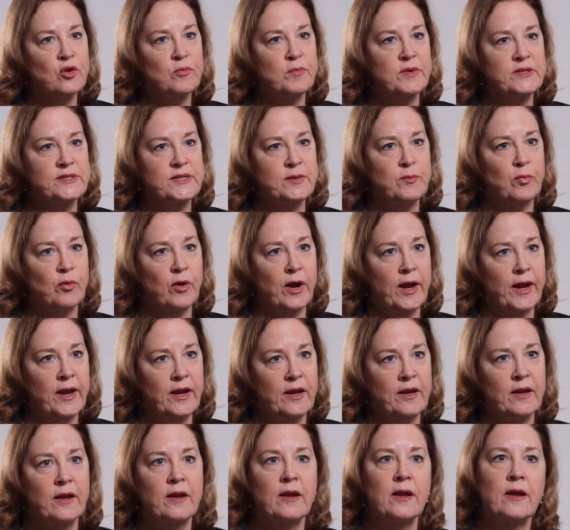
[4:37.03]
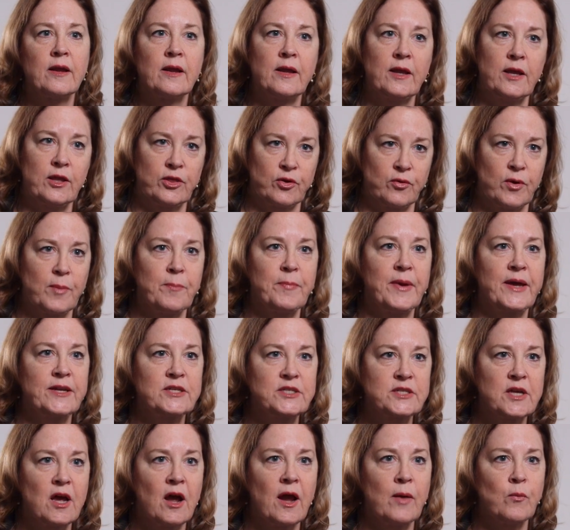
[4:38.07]
your busy brain either at
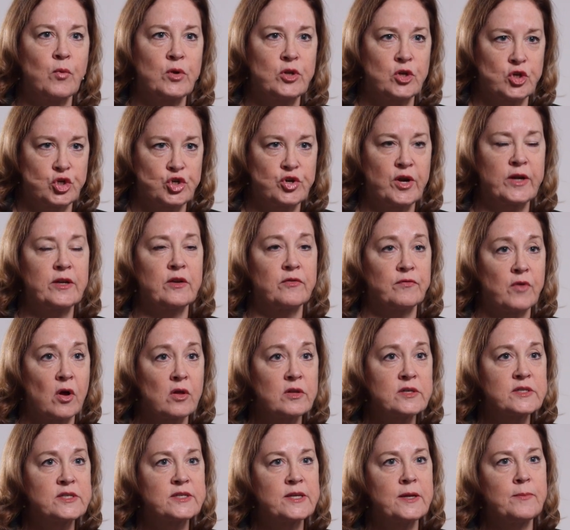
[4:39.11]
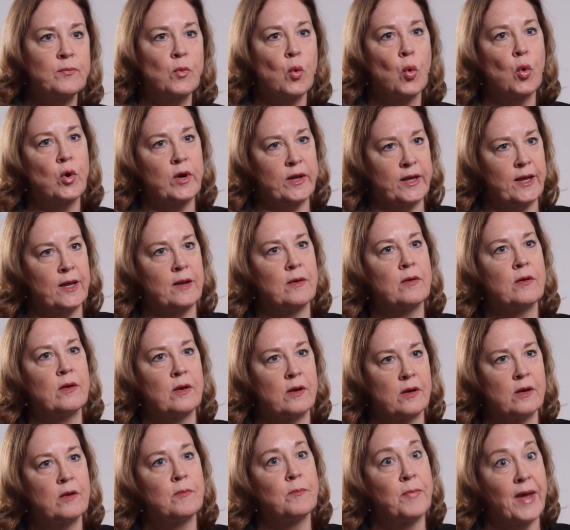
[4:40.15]
bedtime when you're trying to fall asleep or to get
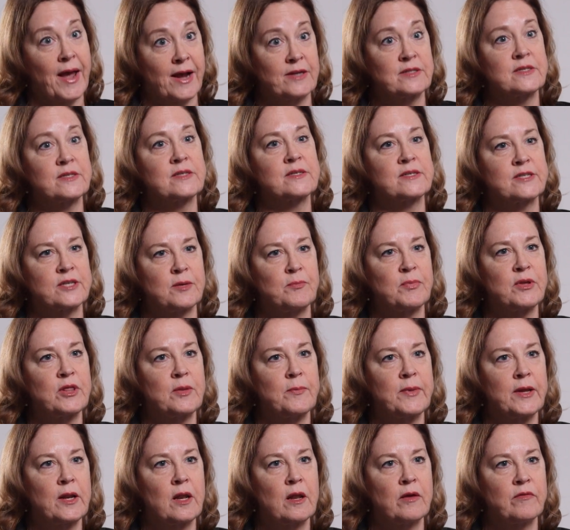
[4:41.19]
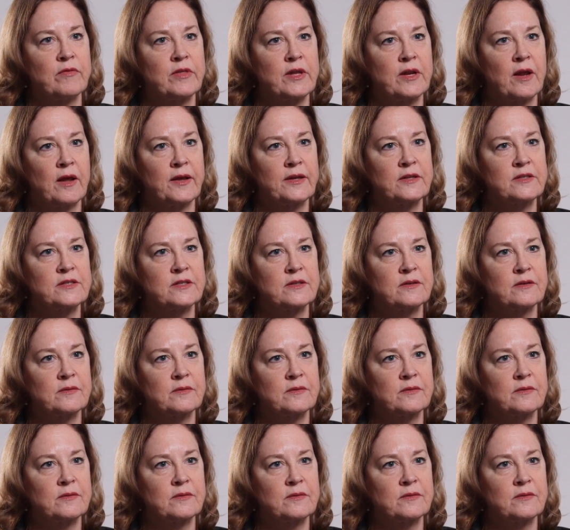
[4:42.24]
back to sleep in the middle of the night.